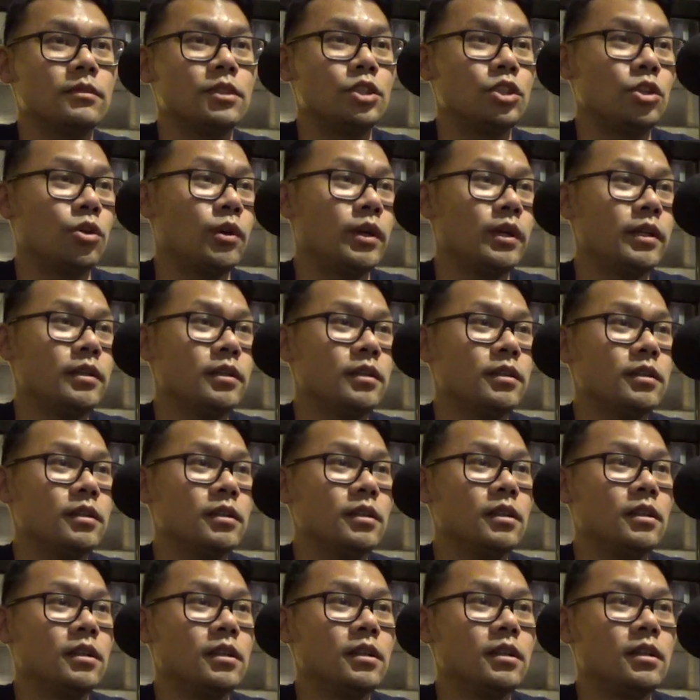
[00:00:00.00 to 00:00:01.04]
join,
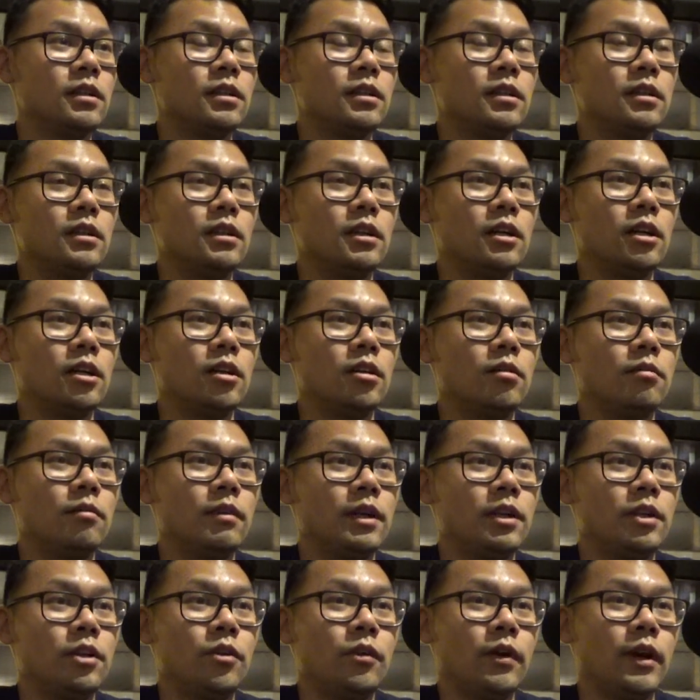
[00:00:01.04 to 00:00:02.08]

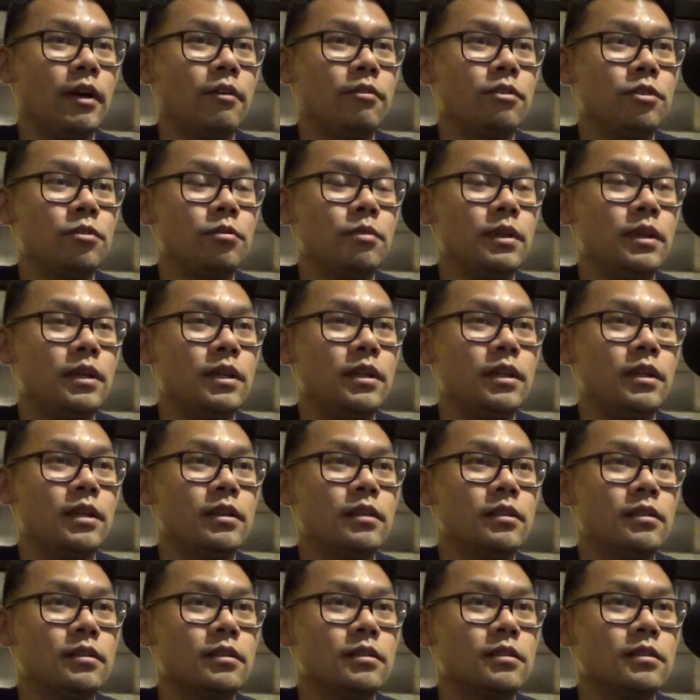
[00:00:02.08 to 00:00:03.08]
and you don't have to be